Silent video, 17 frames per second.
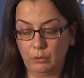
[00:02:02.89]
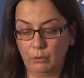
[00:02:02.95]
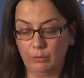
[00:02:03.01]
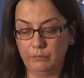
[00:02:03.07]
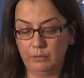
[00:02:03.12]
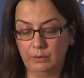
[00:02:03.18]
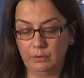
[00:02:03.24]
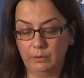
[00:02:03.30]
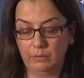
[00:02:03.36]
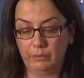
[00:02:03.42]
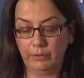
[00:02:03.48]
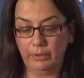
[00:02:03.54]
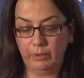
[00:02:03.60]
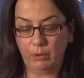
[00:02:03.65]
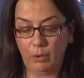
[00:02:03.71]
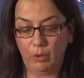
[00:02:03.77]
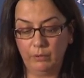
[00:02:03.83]
of the
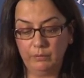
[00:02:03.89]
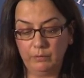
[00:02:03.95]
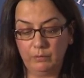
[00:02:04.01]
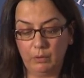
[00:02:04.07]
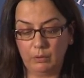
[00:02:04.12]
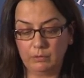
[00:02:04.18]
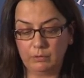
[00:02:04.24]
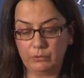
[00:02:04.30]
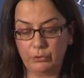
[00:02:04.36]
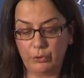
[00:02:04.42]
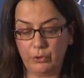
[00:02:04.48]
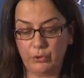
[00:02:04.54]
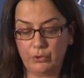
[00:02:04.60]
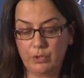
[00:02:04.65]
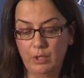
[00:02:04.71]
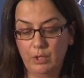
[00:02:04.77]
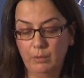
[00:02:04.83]
Greek Orthodox
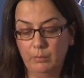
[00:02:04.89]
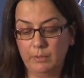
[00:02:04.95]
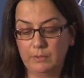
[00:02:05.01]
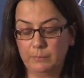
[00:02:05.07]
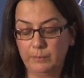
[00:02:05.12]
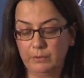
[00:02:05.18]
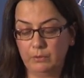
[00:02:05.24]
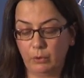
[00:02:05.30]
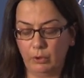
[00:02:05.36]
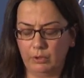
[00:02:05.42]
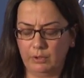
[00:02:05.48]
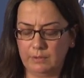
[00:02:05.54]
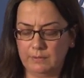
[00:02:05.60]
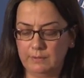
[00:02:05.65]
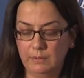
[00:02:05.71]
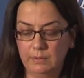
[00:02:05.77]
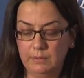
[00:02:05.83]
Church must be
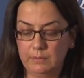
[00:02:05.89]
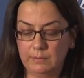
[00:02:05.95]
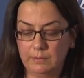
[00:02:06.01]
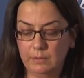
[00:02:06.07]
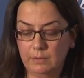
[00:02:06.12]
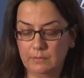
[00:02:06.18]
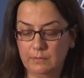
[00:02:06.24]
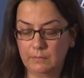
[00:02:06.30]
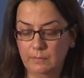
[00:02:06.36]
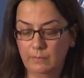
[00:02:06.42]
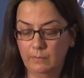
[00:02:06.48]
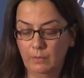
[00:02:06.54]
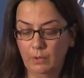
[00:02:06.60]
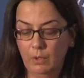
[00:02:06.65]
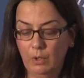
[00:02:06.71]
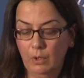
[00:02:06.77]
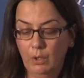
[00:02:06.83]
Turkish citizens.
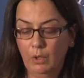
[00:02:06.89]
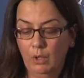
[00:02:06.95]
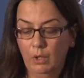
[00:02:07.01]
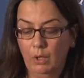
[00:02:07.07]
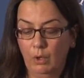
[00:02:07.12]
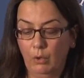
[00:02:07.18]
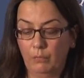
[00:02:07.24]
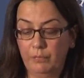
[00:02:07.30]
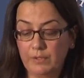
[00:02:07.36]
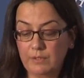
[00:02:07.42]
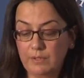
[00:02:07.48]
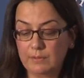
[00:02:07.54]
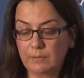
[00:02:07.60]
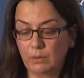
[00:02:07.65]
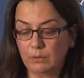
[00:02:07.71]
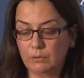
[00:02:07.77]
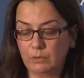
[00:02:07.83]

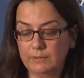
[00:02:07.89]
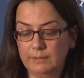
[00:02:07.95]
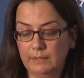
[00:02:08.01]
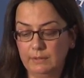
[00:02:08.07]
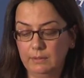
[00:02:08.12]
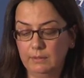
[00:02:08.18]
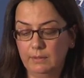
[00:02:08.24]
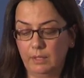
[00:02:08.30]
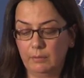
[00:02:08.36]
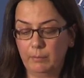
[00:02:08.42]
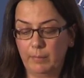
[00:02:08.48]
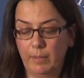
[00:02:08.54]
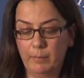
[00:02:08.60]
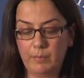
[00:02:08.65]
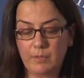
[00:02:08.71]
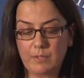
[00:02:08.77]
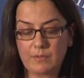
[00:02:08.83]
Officials also stated that
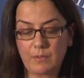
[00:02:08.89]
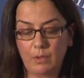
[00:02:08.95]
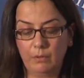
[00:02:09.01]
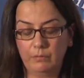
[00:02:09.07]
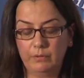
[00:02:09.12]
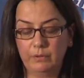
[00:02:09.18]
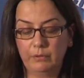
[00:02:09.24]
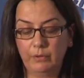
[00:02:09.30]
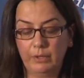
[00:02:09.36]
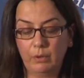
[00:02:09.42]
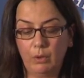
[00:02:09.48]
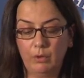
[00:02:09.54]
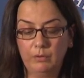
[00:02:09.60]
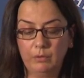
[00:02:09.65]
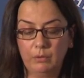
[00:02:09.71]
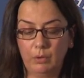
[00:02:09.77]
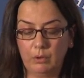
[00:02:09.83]
members of the Greek
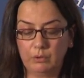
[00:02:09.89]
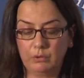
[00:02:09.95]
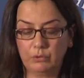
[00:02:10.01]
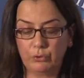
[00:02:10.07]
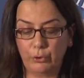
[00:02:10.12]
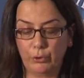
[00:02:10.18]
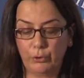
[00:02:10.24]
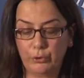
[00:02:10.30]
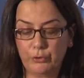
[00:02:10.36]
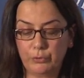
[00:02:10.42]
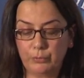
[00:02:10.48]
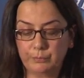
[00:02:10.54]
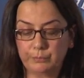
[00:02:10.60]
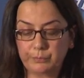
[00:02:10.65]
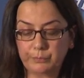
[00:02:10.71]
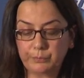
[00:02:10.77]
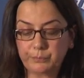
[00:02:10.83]
Orthodox Church
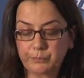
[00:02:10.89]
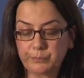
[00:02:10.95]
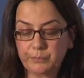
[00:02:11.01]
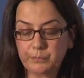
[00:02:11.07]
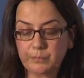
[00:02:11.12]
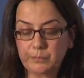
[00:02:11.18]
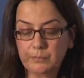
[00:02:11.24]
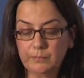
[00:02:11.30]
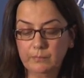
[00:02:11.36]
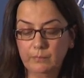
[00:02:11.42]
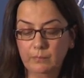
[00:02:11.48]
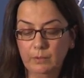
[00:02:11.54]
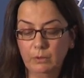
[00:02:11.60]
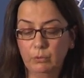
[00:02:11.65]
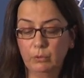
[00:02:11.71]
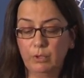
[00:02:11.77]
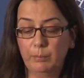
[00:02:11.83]

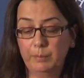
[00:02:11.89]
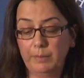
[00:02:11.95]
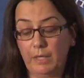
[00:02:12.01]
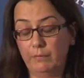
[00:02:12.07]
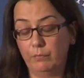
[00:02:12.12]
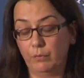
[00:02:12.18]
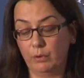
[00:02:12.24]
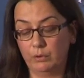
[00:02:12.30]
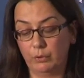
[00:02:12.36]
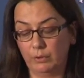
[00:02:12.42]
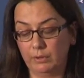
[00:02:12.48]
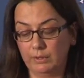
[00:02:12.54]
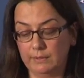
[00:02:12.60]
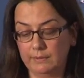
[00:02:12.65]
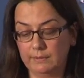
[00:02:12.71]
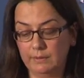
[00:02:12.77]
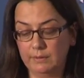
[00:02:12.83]
could apply for
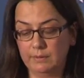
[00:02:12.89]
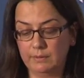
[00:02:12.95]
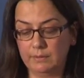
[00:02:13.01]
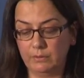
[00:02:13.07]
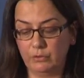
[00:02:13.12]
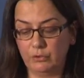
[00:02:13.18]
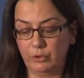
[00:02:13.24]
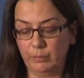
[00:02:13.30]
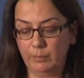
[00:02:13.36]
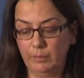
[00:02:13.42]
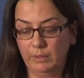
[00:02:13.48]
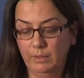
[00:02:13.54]
Turkish citizenship.